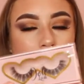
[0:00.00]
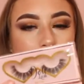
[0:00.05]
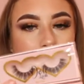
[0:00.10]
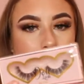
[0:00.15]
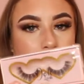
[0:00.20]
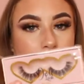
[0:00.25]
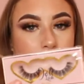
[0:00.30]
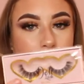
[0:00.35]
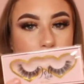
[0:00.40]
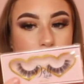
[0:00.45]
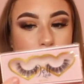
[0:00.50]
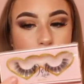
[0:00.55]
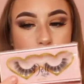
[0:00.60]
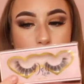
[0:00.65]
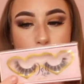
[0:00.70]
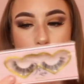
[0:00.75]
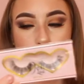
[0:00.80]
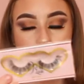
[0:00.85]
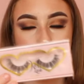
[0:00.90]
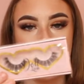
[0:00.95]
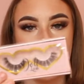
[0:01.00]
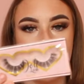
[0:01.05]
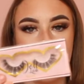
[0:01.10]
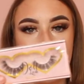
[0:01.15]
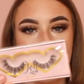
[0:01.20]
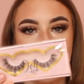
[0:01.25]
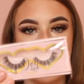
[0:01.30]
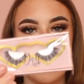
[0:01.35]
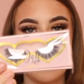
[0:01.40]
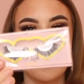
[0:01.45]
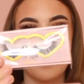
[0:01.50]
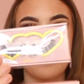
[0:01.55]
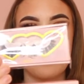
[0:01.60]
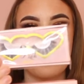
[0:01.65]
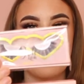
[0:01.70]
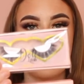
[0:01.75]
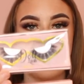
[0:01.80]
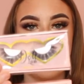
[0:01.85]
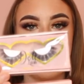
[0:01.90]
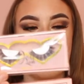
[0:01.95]
and they're just unreal, like
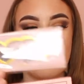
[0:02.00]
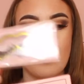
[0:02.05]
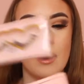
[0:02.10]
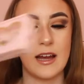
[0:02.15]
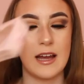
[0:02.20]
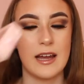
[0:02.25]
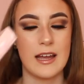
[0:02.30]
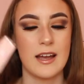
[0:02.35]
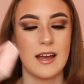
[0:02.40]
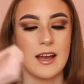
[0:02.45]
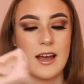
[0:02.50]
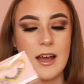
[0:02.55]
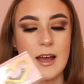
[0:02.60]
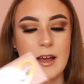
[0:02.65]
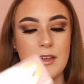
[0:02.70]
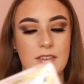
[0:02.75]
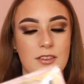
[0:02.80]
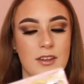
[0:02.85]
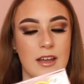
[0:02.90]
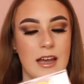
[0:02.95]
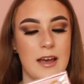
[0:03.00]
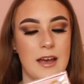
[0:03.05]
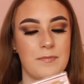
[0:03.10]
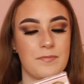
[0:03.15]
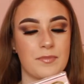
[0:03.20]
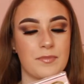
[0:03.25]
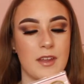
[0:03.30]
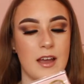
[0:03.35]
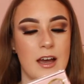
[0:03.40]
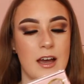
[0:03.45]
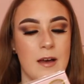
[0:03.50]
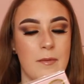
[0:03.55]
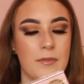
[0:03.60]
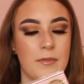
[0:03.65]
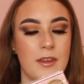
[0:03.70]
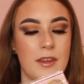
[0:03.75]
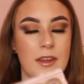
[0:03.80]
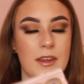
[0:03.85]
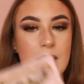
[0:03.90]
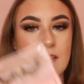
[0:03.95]
so pretty. So yeah, um,
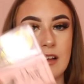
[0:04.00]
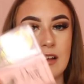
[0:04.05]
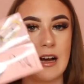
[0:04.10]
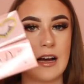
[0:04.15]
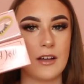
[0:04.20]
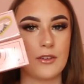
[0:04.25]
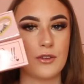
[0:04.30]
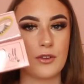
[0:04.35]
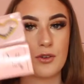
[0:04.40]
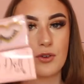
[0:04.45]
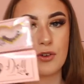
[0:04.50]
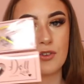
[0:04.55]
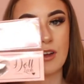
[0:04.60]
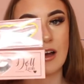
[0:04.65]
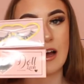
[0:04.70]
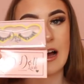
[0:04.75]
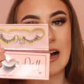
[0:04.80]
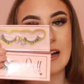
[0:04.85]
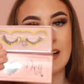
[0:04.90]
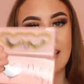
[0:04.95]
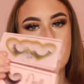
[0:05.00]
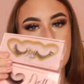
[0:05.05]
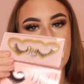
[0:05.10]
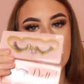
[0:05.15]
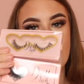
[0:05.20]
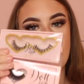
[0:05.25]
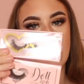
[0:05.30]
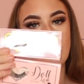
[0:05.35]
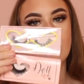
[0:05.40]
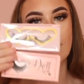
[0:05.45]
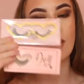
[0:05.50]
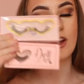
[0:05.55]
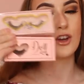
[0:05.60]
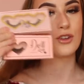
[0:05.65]
these are another good eyelash brand